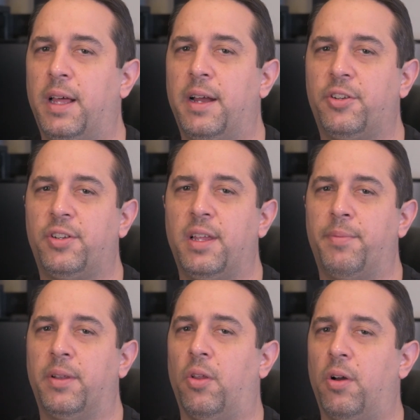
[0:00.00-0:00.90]
large
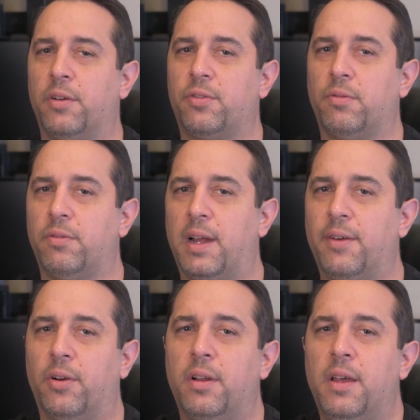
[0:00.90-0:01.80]
tip and long
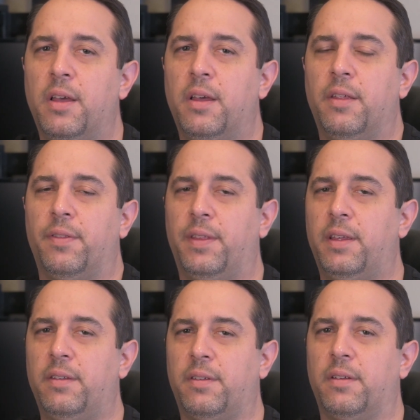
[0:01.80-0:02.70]
screwdriver.
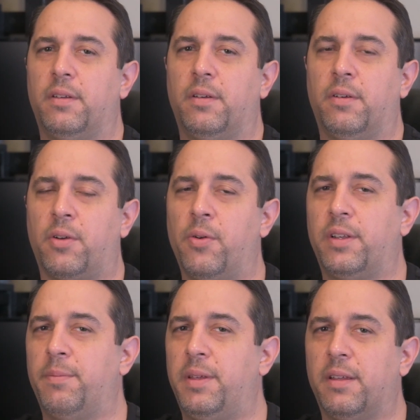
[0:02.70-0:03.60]
These are
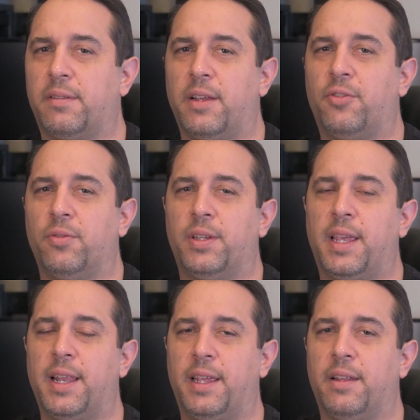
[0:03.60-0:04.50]
going to be essential to
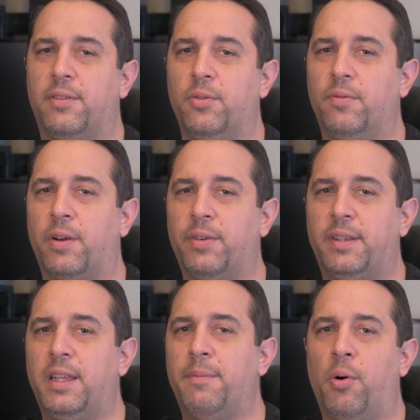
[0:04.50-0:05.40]
getting into very
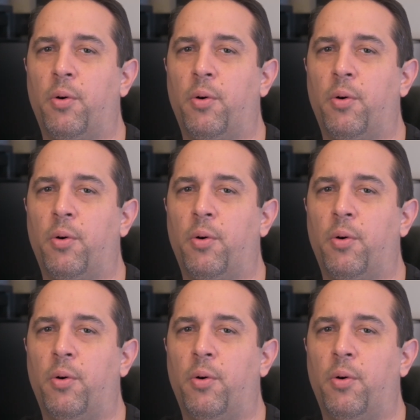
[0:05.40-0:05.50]
deep